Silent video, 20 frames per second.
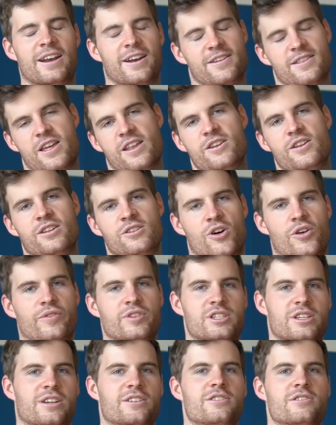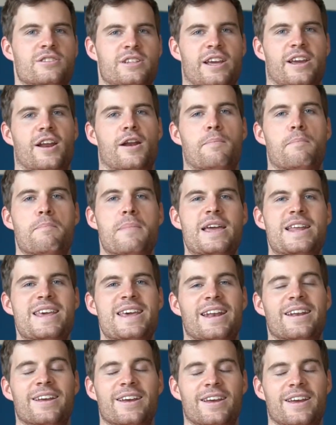and then all of a sudden you're taking a
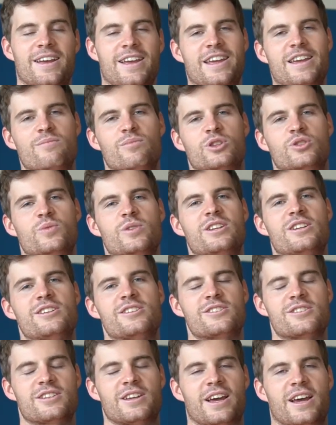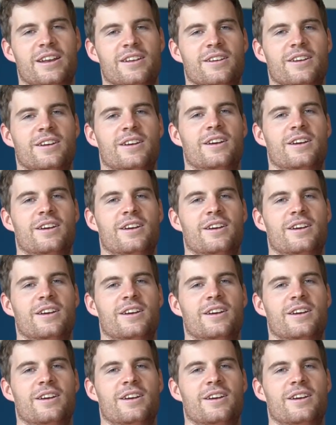minute in between each set.